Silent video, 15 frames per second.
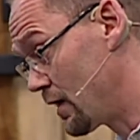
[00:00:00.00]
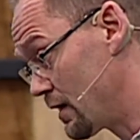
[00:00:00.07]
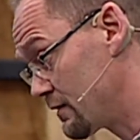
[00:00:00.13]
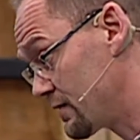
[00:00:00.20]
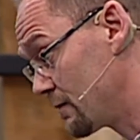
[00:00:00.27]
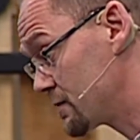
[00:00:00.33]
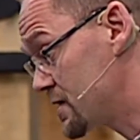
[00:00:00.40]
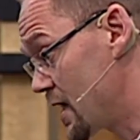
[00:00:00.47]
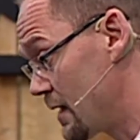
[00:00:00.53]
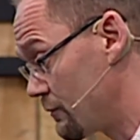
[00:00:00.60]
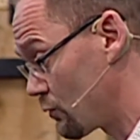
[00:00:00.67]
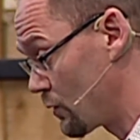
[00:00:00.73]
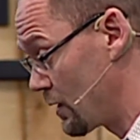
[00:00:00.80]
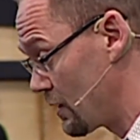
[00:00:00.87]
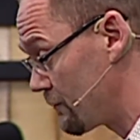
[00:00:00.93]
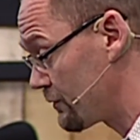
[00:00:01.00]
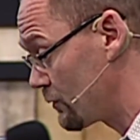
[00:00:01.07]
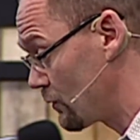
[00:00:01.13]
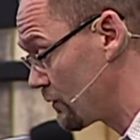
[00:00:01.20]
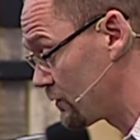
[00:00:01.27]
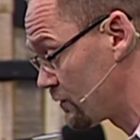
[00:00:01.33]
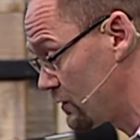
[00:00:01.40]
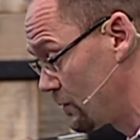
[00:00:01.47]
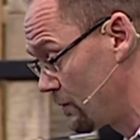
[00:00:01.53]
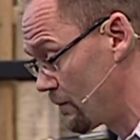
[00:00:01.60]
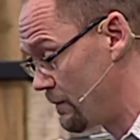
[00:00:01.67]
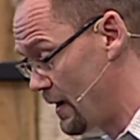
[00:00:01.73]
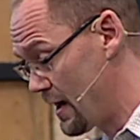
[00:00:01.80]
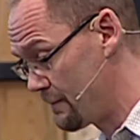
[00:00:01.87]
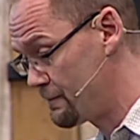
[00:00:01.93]
honest. Sometimes we're influenced
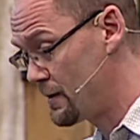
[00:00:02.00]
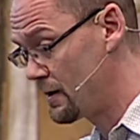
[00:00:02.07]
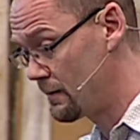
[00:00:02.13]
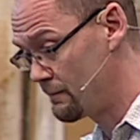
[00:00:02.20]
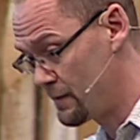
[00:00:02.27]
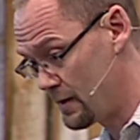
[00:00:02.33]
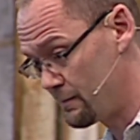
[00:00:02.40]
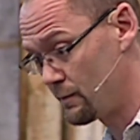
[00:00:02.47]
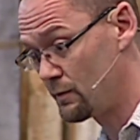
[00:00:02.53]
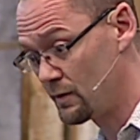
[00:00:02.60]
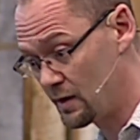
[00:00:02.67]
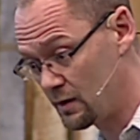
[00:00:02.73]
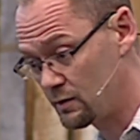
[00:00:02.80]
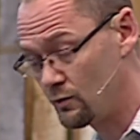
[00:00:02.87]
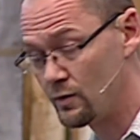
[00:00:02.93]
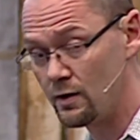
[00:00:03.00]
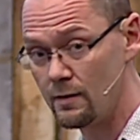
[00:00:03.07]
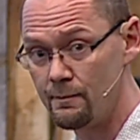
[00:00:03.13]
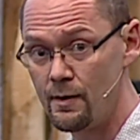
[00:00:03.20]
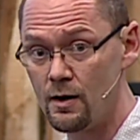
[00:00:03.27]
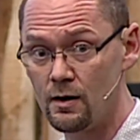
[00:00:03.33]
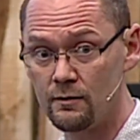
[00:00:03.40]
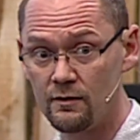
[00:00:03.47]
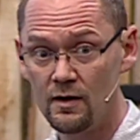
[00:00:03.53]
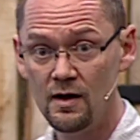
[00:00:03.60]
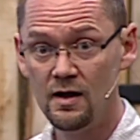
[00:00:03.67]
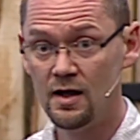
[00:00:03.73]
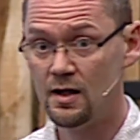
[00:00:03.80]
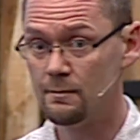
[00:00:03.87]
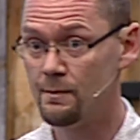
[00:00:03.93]
by people, including our parents,
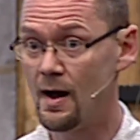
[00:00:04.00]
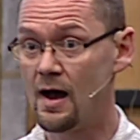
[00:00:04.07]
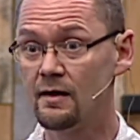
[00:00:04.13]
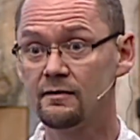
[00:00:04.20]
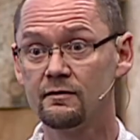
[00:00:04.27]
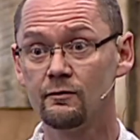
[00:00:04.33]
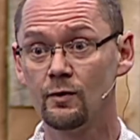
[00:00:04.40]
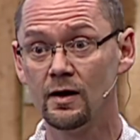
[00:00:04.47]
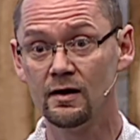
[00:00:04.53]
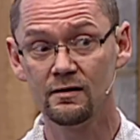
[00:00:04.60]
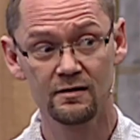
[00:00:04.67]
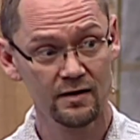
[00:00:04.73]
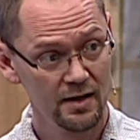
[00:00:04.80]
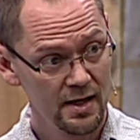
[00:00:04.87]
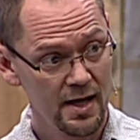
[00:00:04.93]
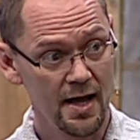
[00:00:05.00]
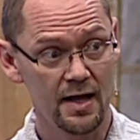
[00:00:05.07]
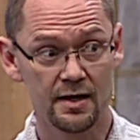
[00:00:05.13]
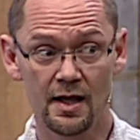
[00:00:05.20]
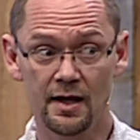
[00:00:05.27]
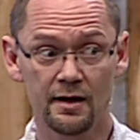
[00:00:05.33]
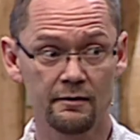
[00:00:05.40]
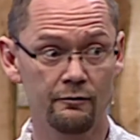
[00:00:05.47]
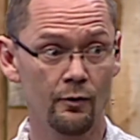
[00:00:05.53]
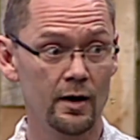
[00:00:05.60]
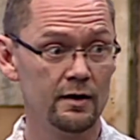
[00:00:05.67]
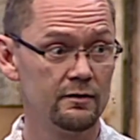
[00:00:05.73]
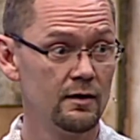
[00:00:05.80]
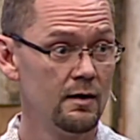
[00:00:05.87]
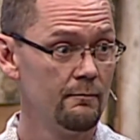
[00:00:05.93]
in positive ways and negative
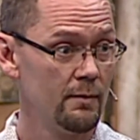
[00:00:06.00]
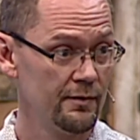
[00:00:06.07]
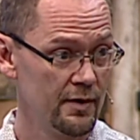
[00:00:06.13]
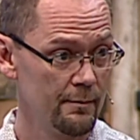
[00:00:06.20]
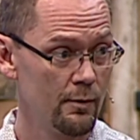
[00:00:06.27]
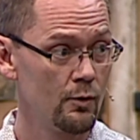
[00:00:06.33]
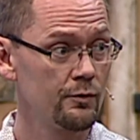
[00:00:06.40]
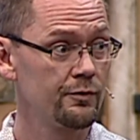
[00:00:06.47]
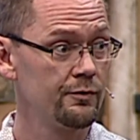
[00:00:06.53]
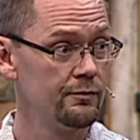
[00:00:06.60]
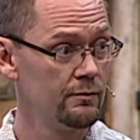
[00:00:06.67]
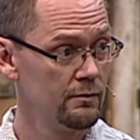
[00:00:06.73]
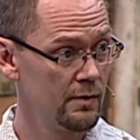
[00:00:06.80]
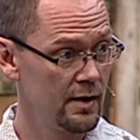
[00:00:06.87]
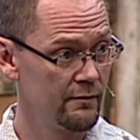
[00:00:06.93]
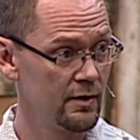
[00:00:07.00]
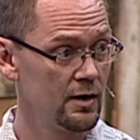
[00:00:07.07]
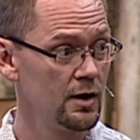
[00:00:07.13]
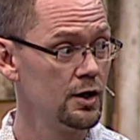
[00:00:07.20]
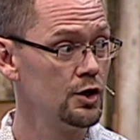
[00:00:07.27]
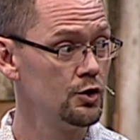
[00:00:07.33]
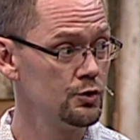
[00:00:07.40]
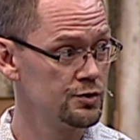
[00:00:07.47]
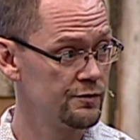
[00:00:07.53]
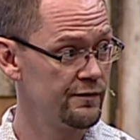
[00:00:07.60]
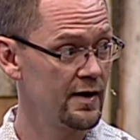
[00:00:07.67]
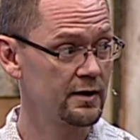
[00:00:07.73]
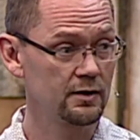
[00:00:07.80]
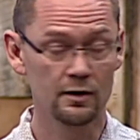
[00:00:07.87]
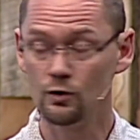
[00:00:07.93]
ways, but they both have a huge
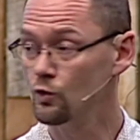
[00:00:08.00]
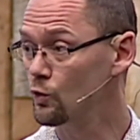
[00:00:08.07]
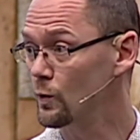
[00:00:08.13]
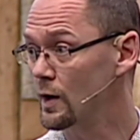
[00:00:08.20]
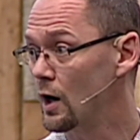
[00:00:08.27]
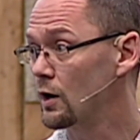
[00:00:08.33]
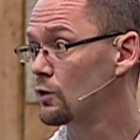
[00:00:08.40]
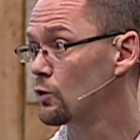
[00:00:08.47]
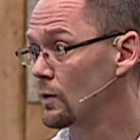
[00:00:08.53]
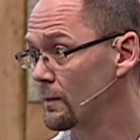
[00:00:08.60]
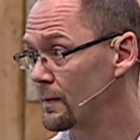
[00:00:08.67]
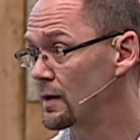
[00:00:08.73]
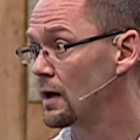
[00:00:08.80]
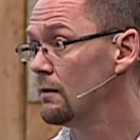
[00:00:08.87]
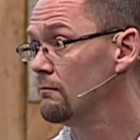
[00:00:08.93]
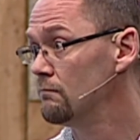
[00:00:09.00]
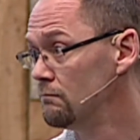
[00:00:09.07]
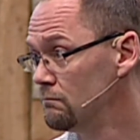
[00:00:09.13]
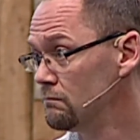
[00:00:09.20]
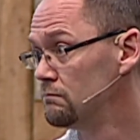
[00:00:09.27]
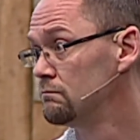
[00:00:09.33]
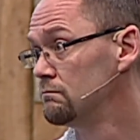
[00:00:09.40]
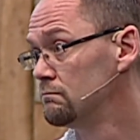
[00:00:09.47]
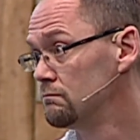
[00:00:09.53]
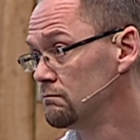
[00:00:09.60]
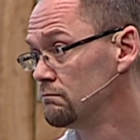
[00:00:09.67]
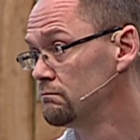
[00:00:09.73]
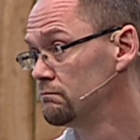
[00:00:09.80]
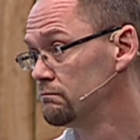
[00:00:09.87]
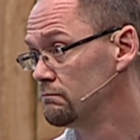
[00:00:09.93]
effect on who we are and who we become.
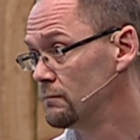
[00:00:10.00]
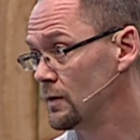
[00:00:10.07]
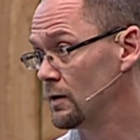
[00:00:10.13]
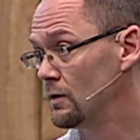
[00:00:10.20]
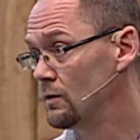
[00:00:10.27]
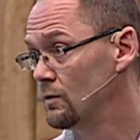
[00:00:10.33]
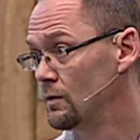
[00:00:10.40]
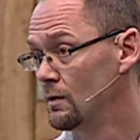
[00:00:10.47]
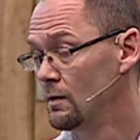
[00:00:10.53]
You know,